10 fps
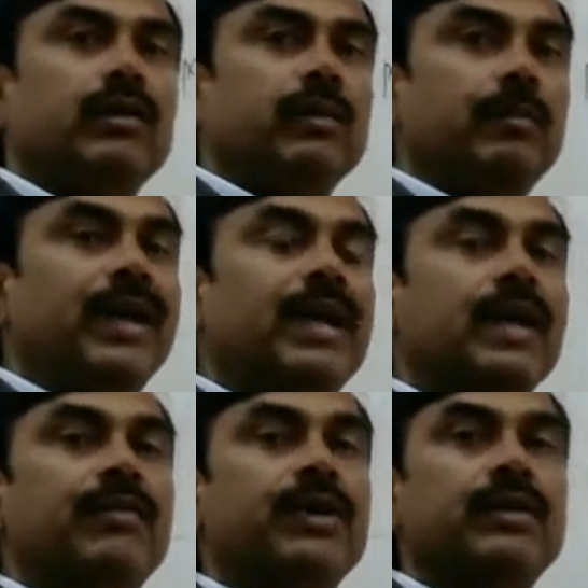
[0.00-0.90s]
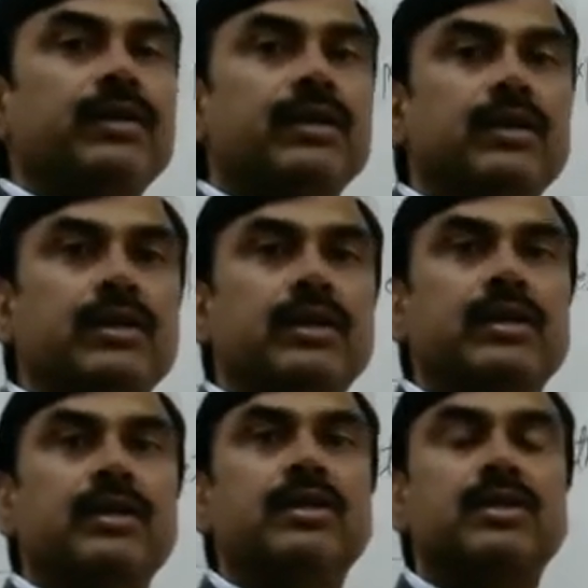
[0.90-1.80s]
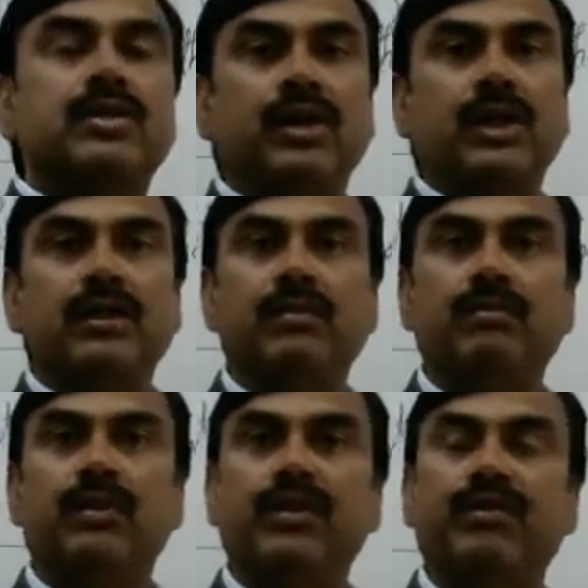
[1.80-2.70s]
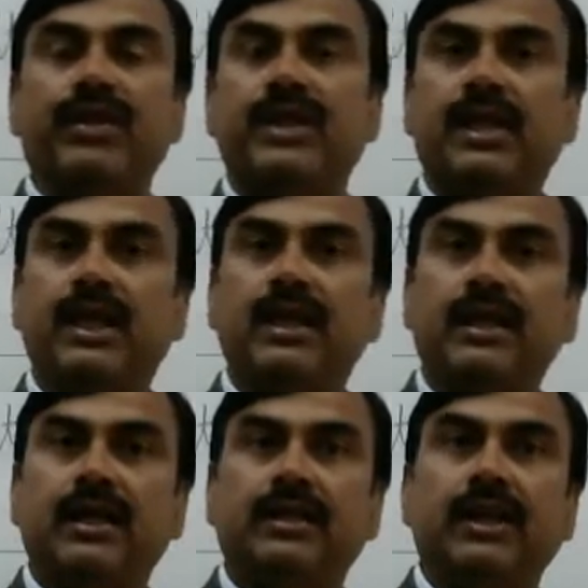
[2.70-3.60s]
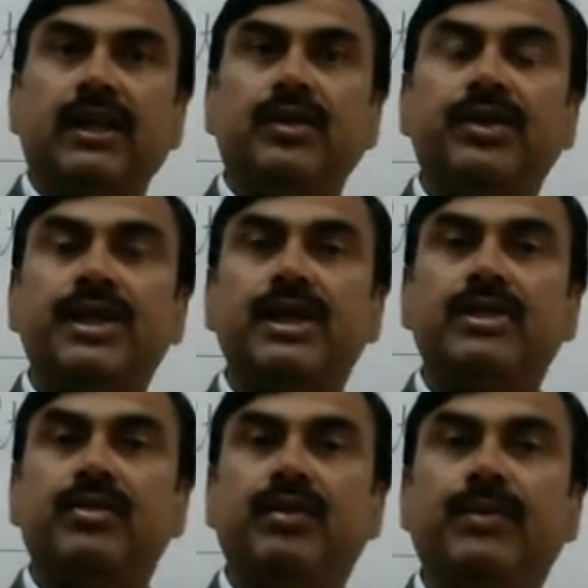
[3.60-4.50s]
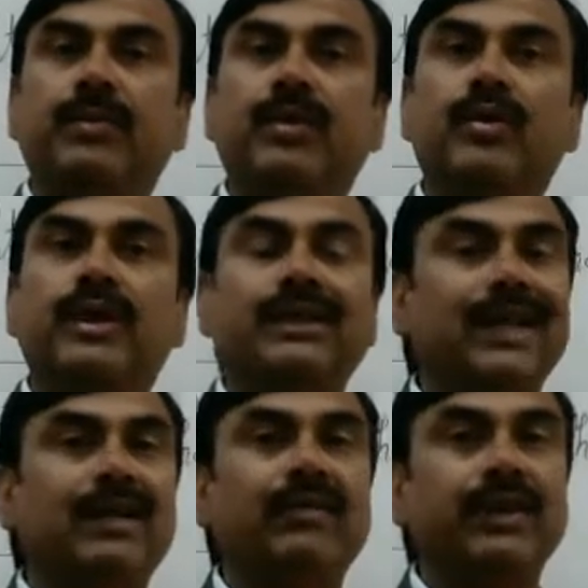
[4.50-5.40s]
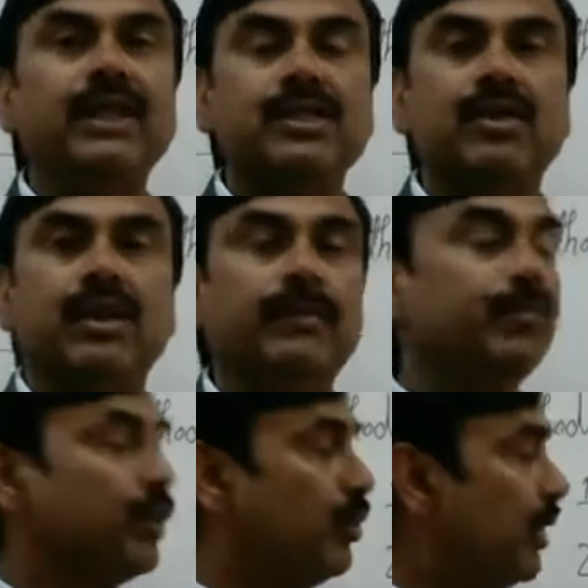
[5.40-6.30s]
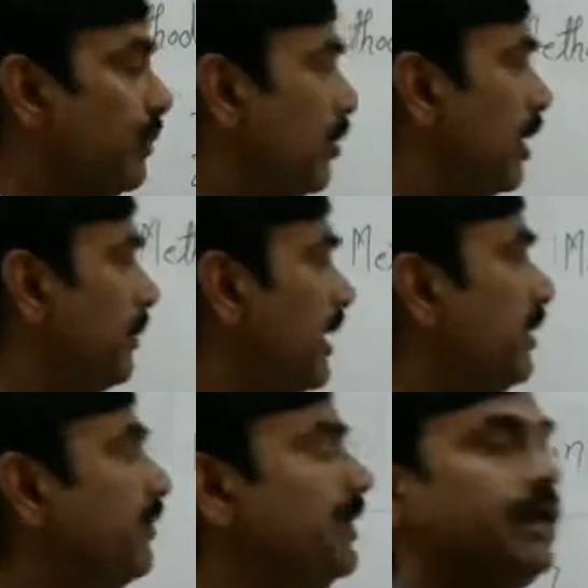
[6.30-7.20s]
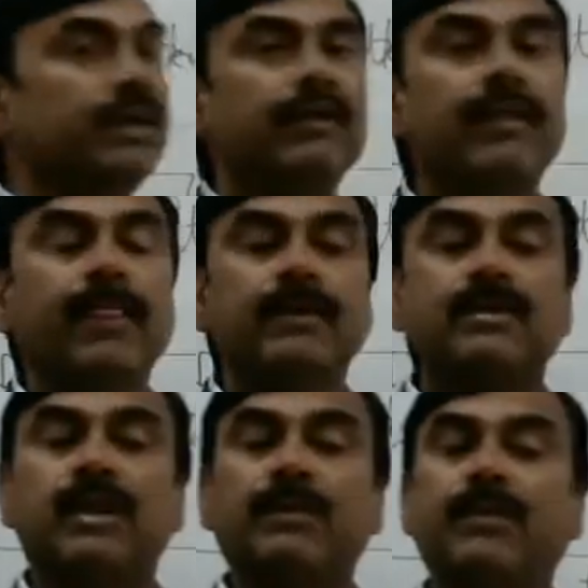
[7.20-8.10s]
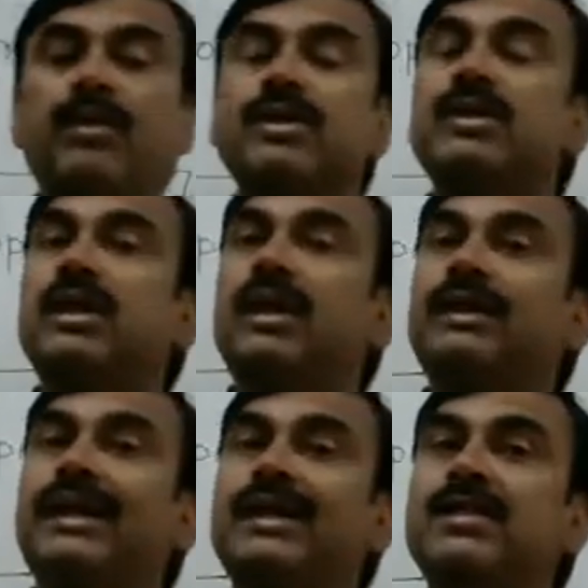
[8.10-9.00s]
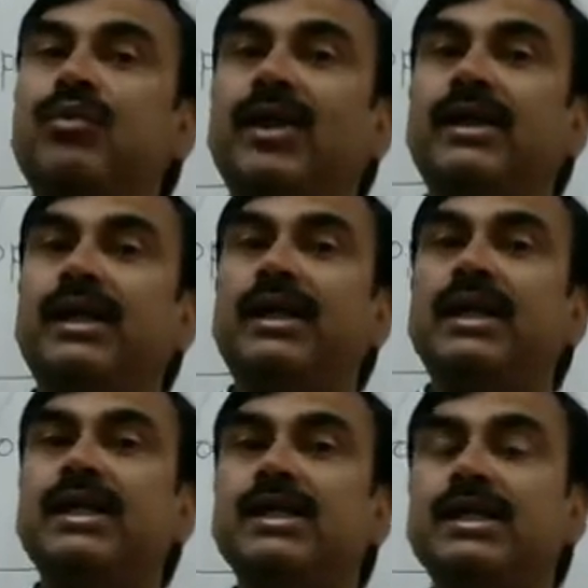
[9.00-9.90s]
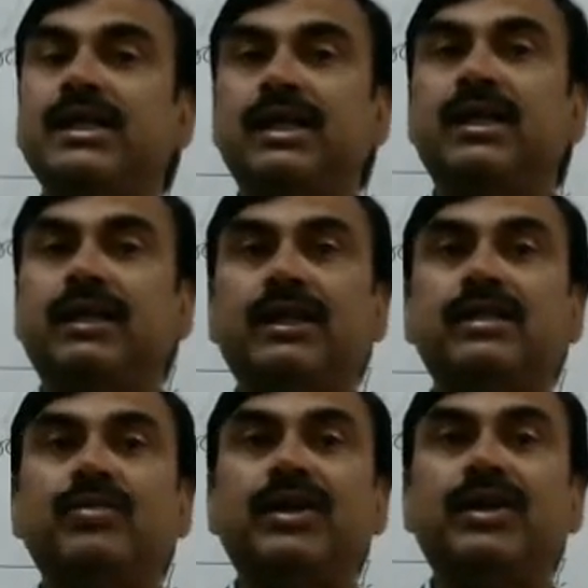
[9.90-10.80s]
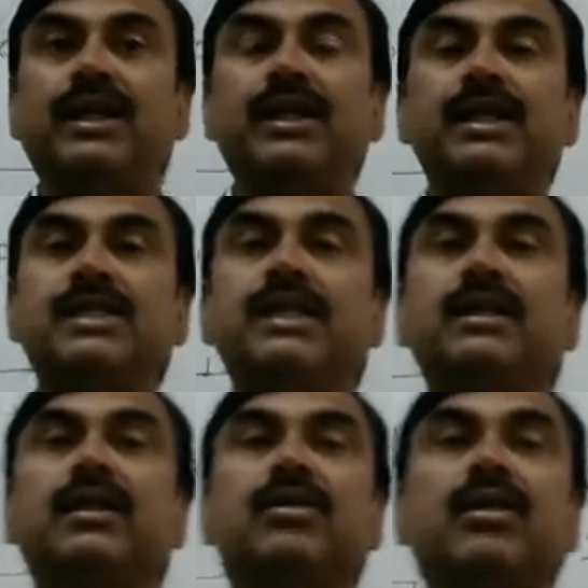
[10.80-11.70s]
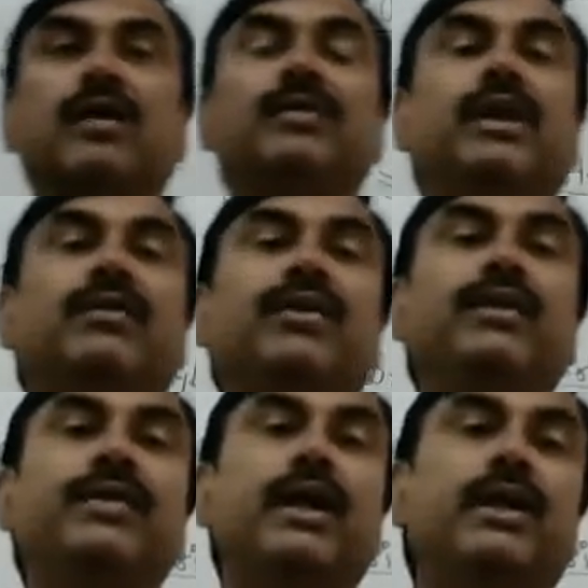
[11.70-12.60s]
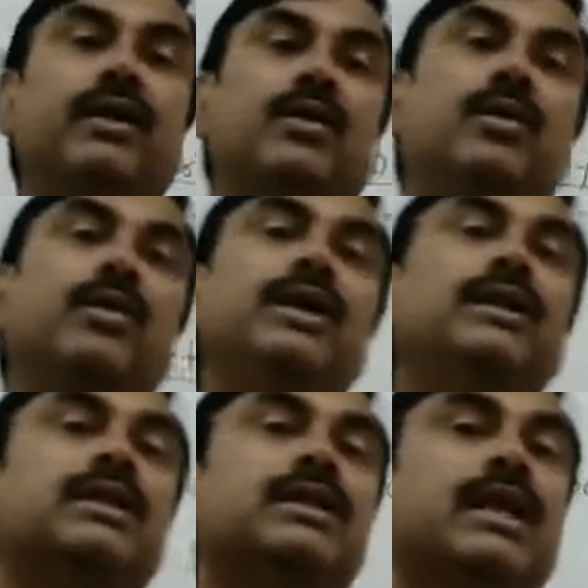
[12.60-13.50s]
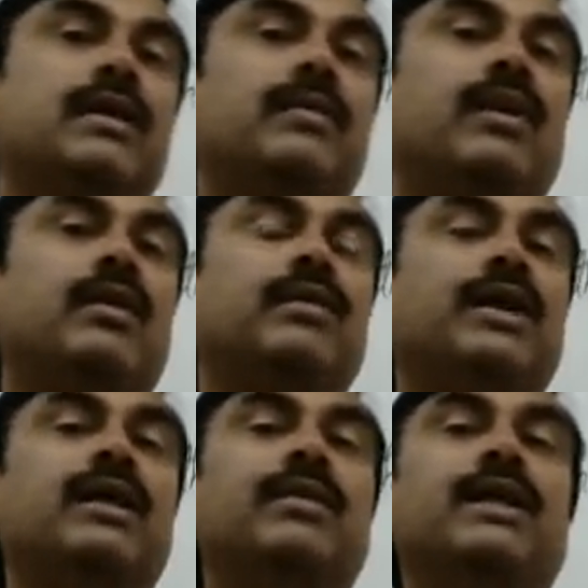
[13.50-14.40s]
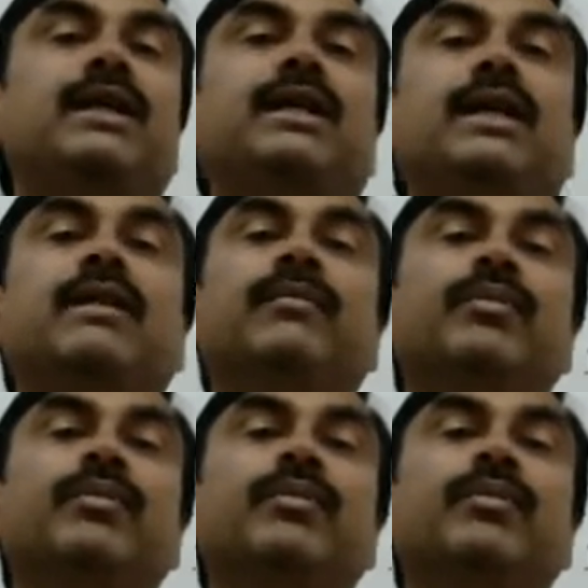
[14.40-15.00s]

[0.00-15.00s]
make our soil more fertile. The nutrients would be more in that very soil. One more benefit. Suppose there is one tendency in the crop, that when we are growing the same crop year by year,